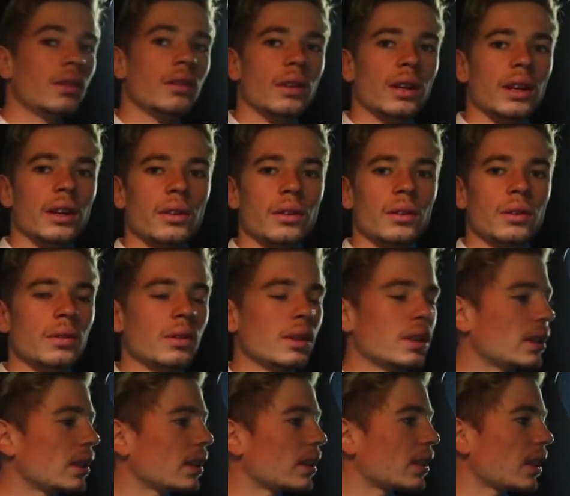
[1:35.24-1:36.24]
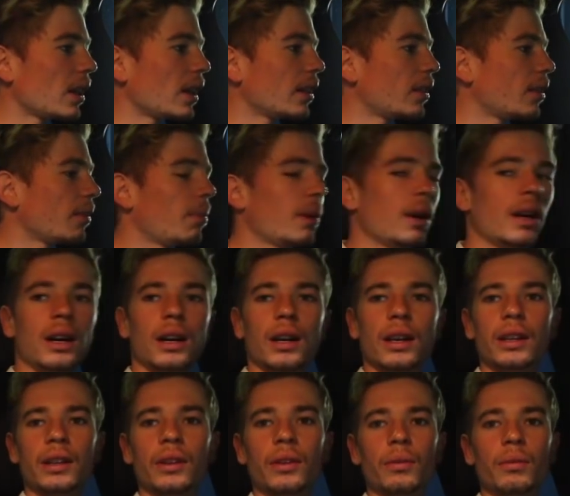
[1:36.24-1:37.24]
do I always decide to park
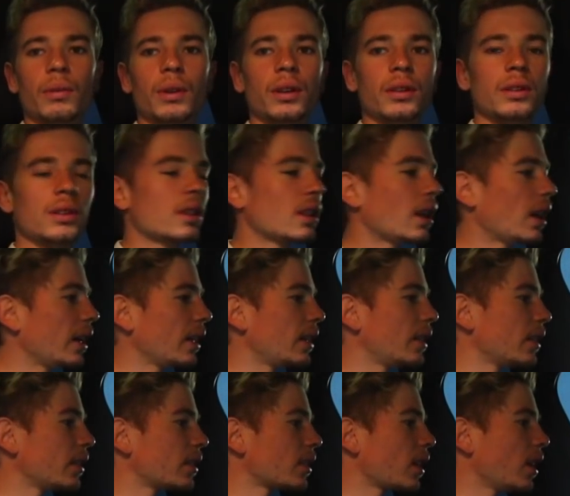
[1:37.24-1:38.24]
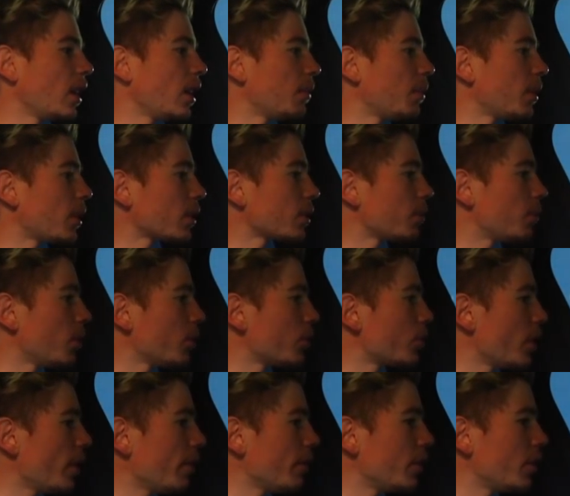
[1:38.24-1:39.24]
in the world's tightest car park spot?
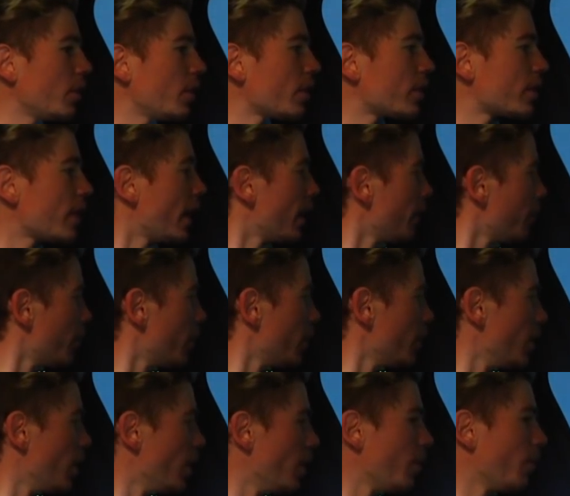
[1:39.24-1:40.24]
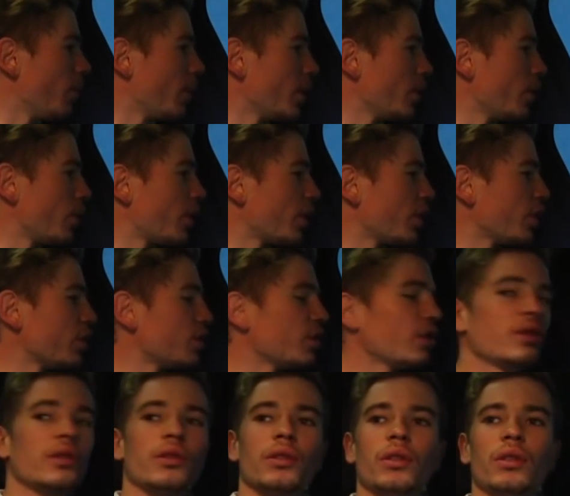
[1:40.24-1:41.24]
Do you ever do the same? Where you think this
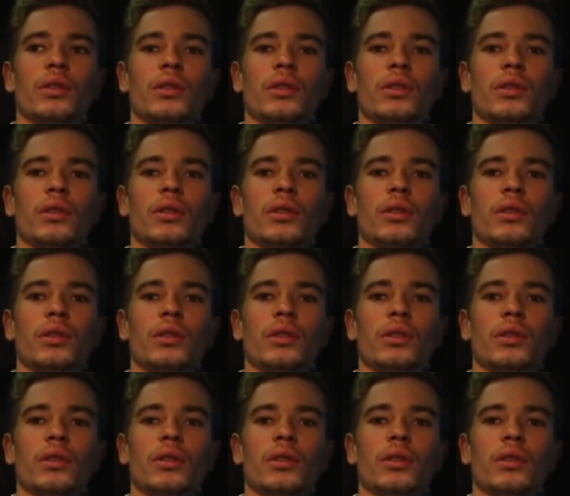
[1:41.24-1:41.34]
is